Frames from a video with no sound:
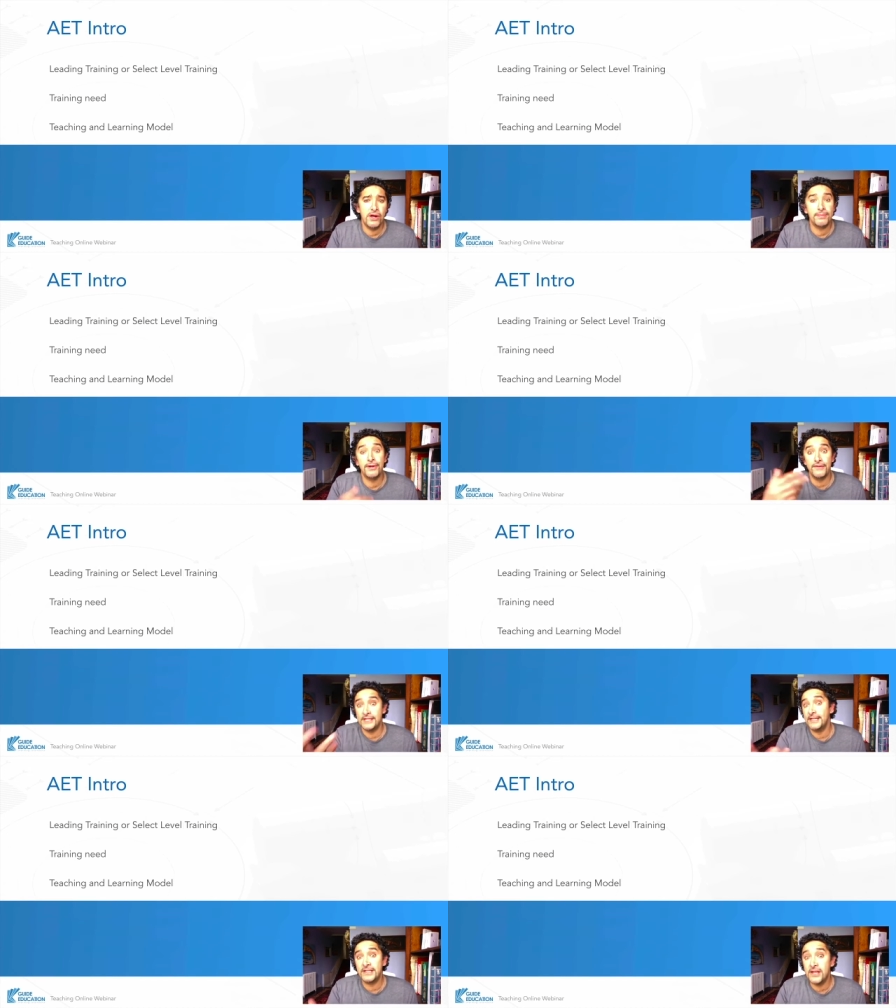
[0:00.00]
but obviously
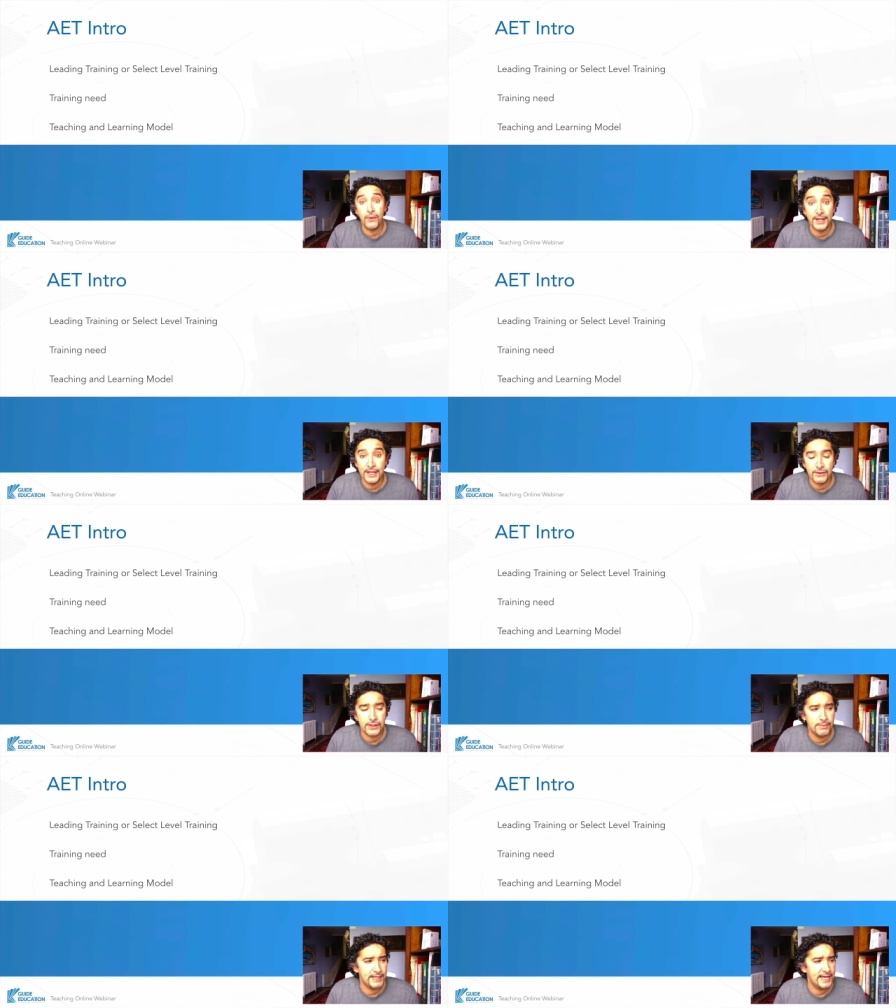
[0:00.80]
it's nowhere near as
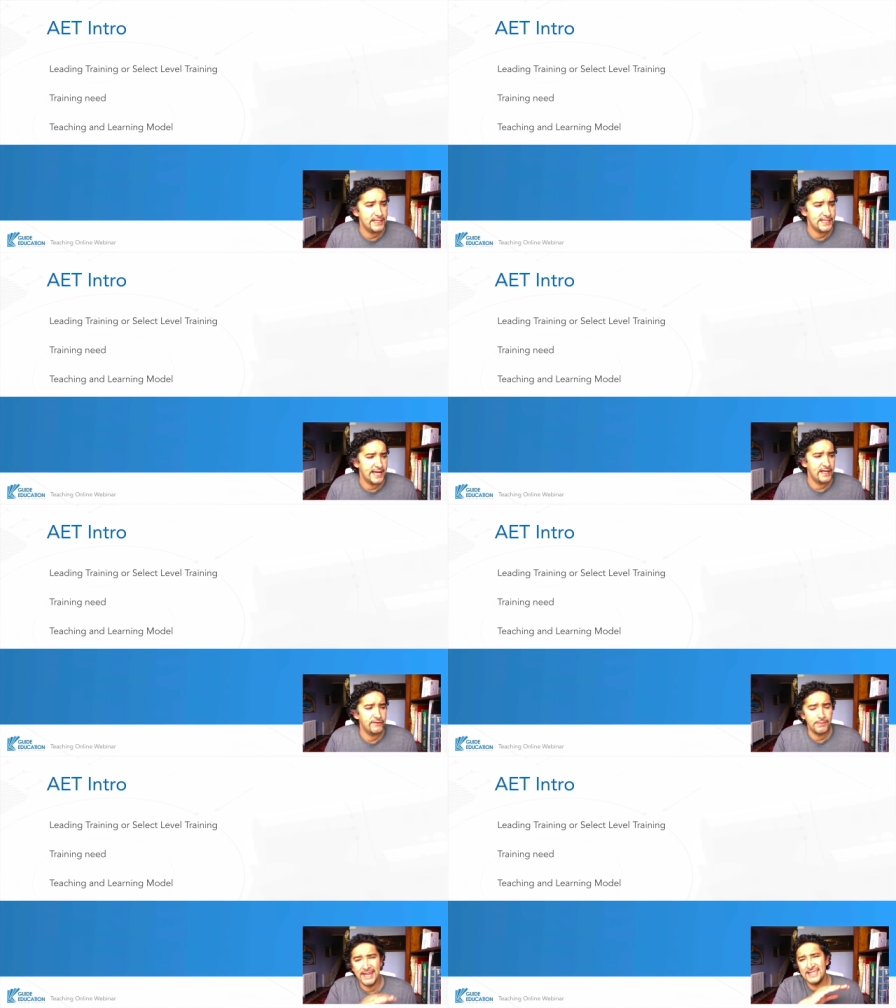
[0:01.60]
complicated as an A level,
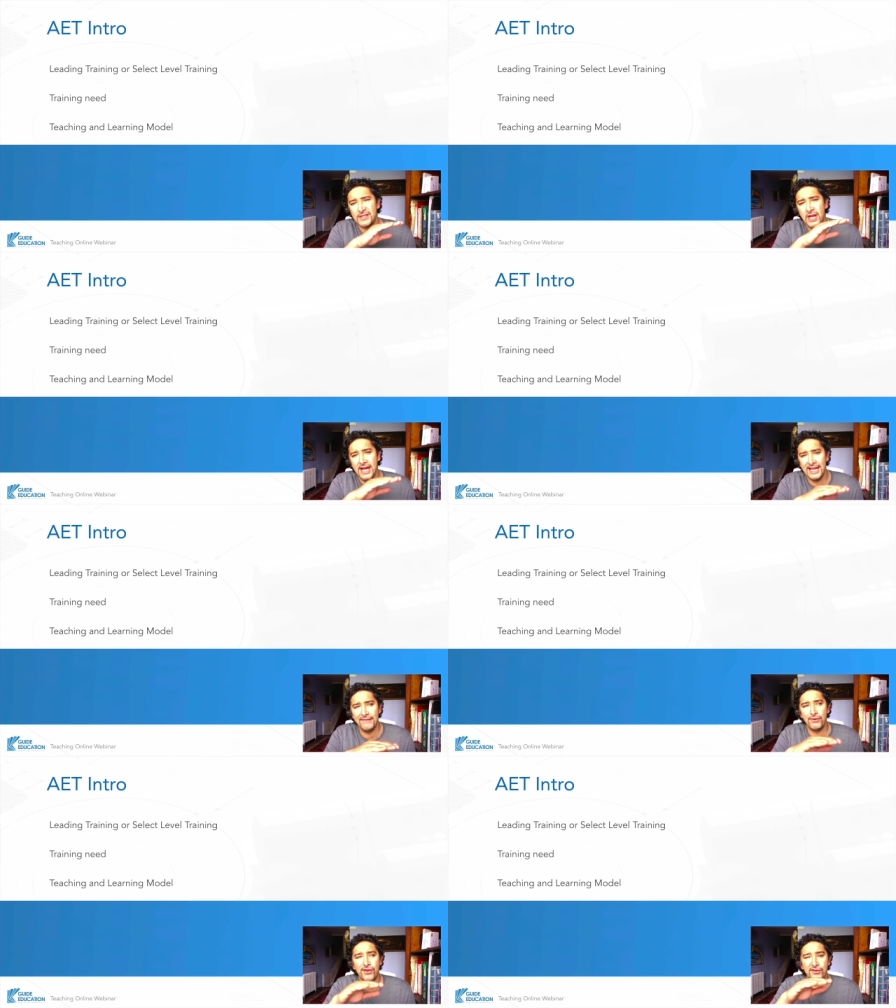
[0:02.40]
but that's a level
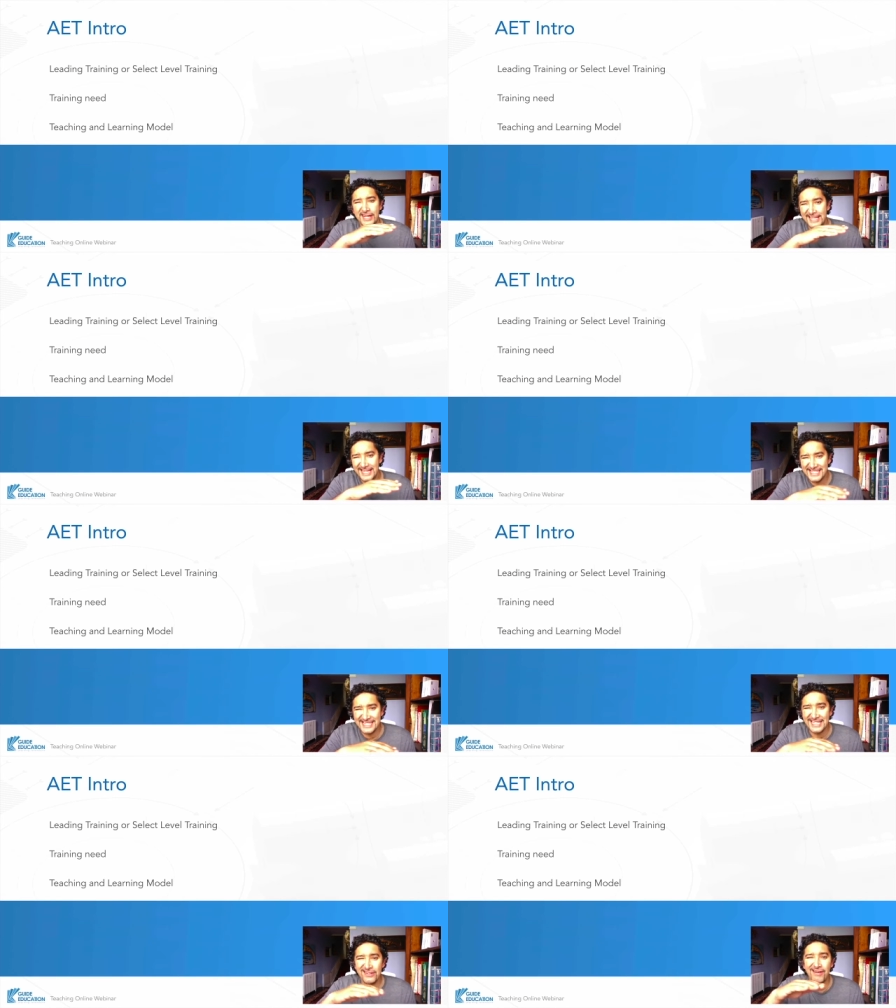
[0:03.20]
3, a
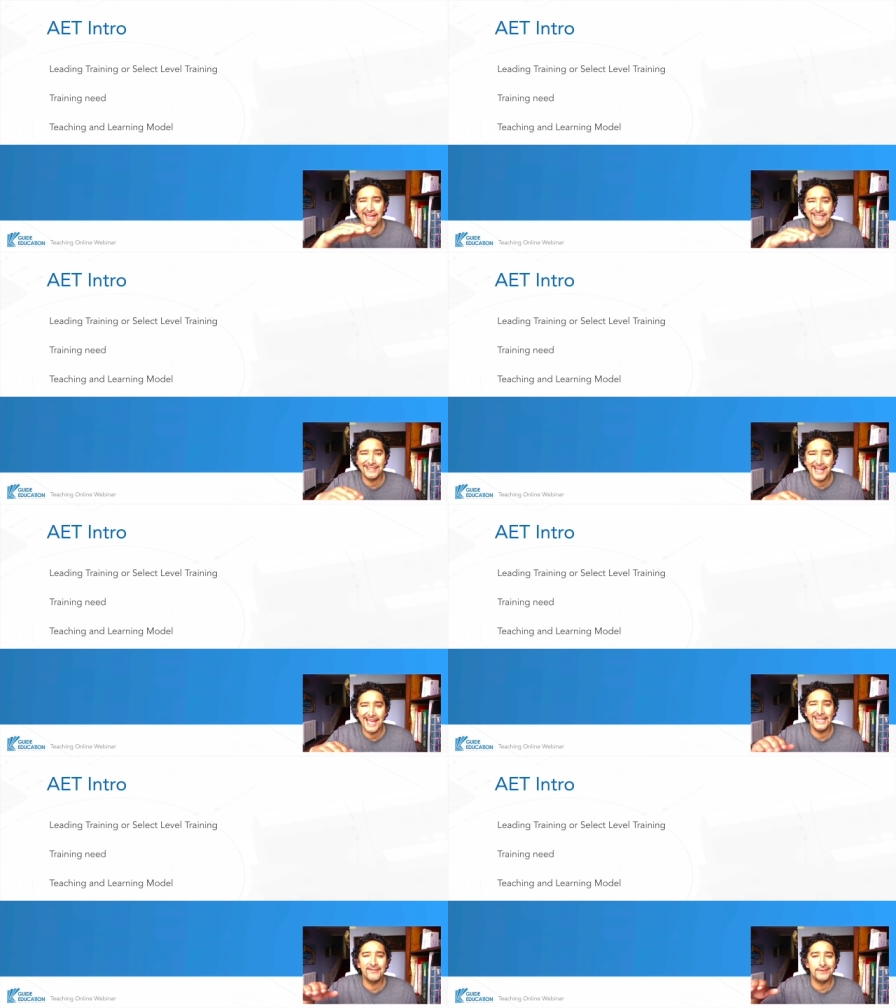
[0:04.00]
C grade A
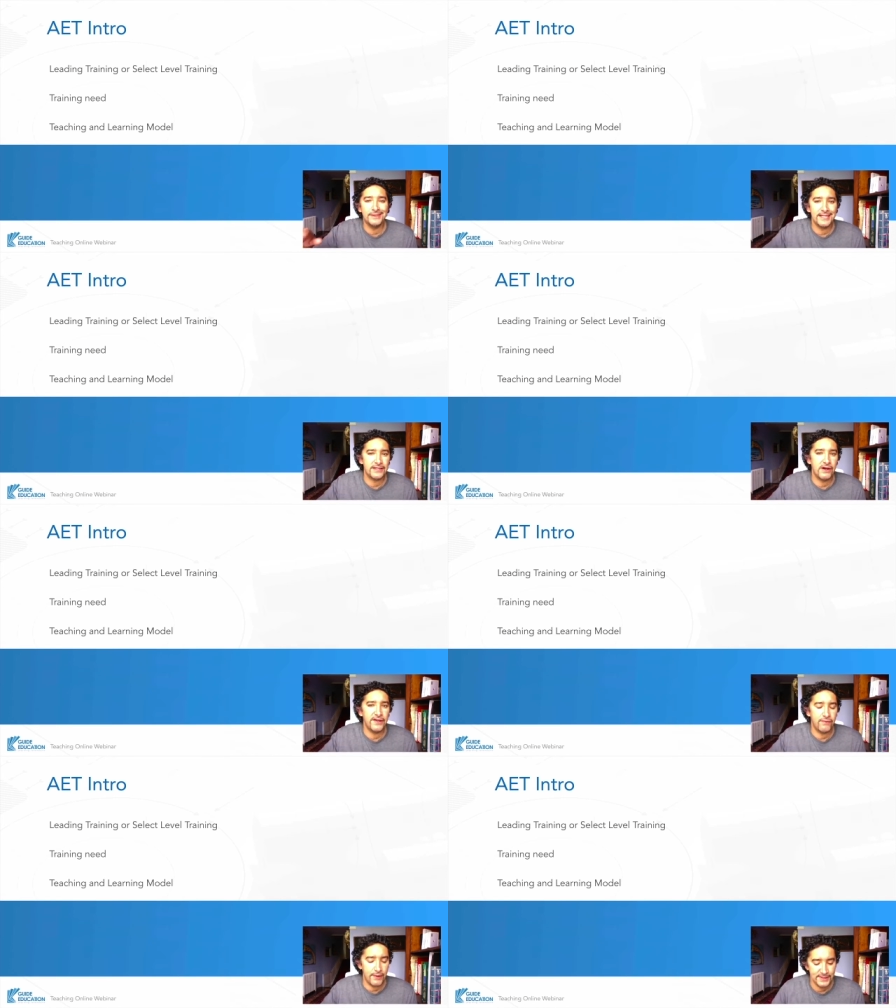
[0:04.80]
level is kind of
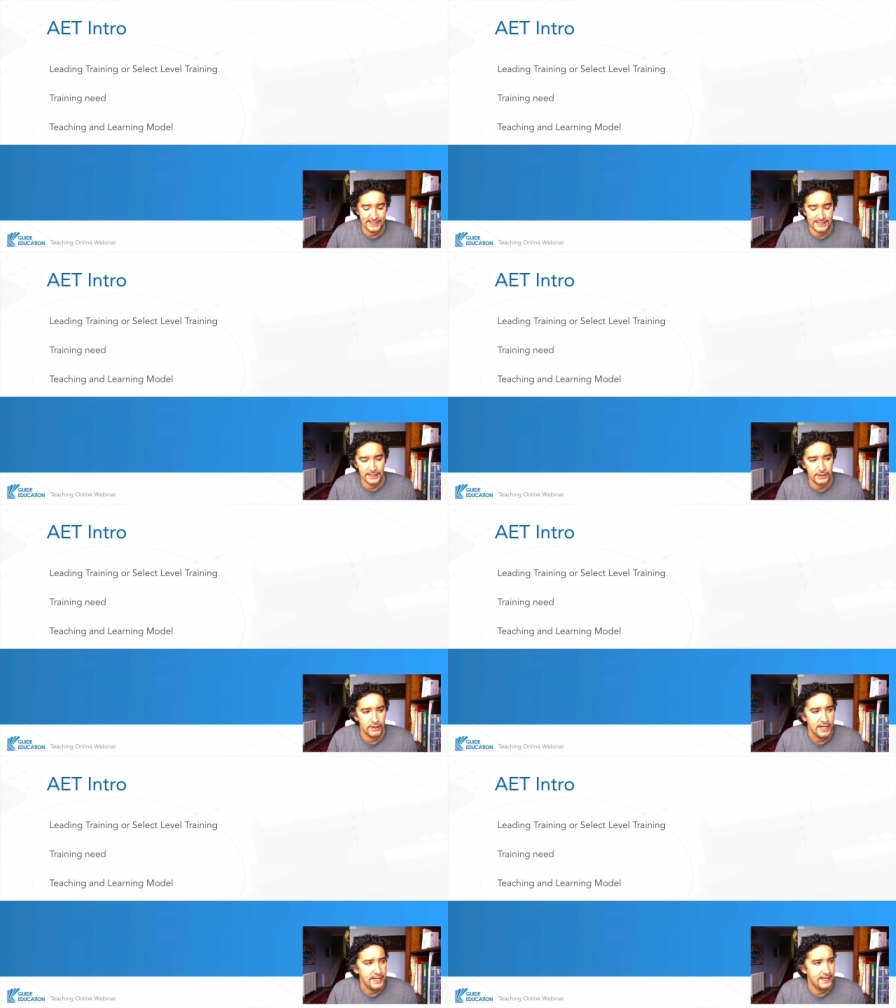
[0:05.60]
where we're sitting to,
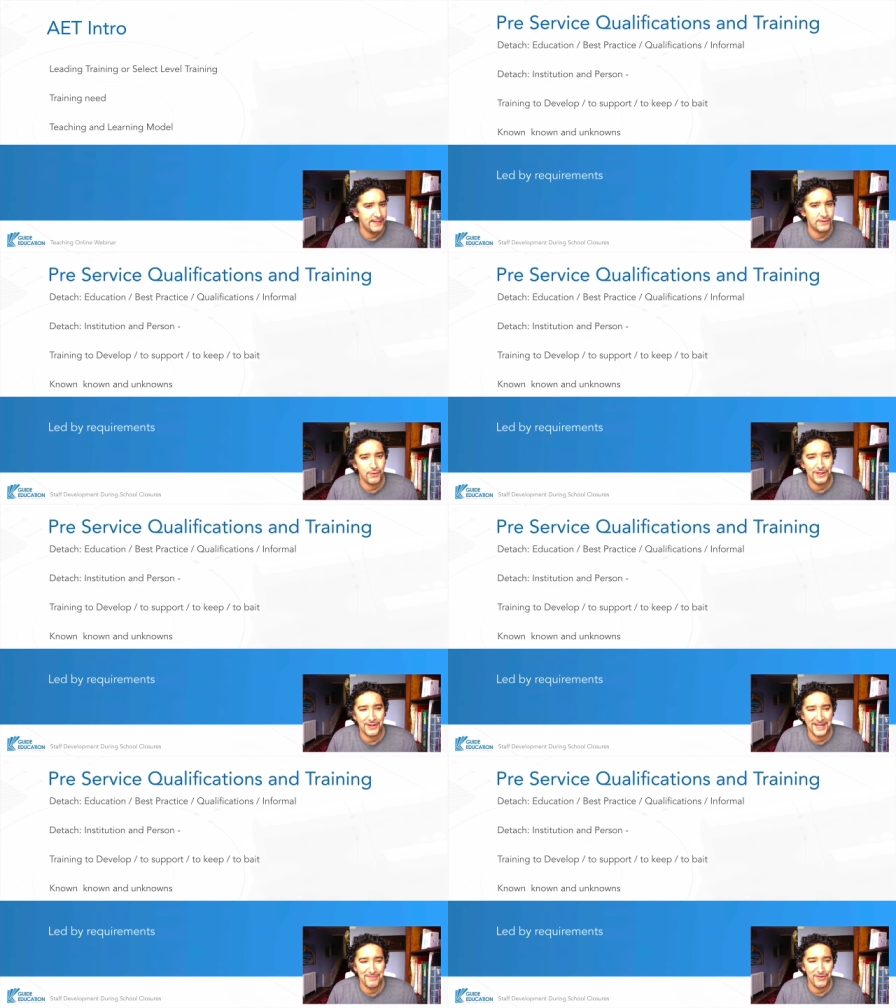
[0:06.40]
and that's what we're
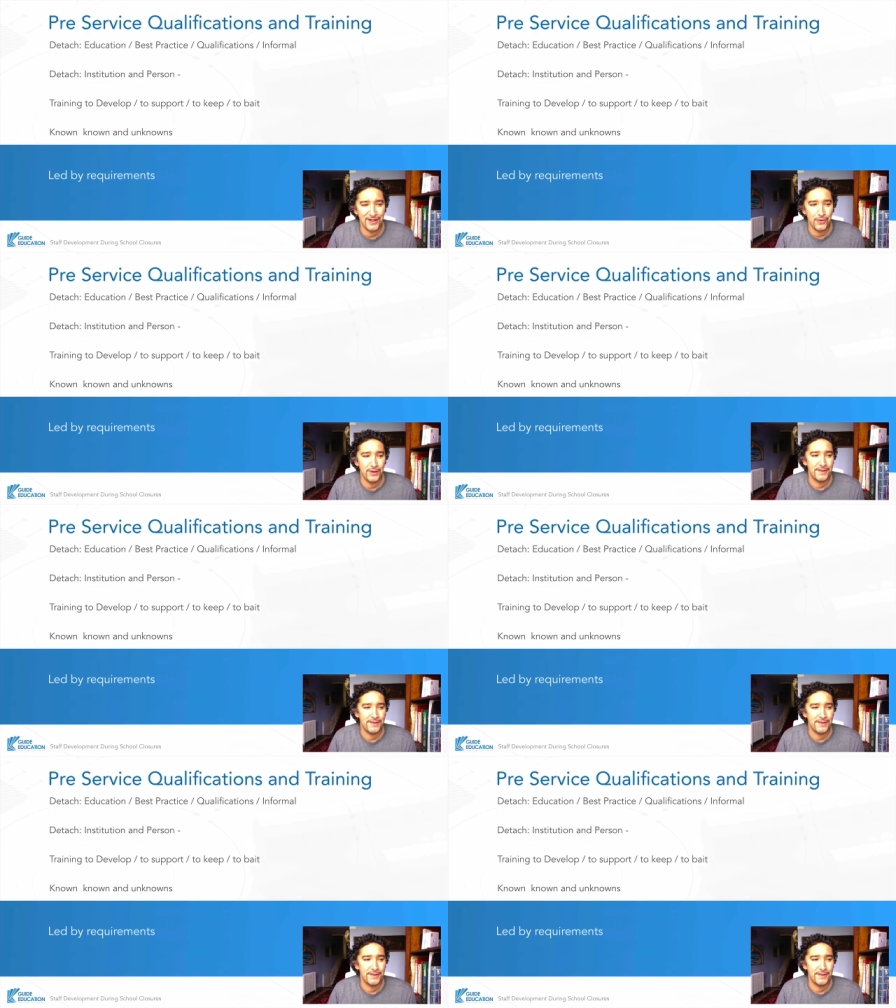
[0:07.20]
looking at moving on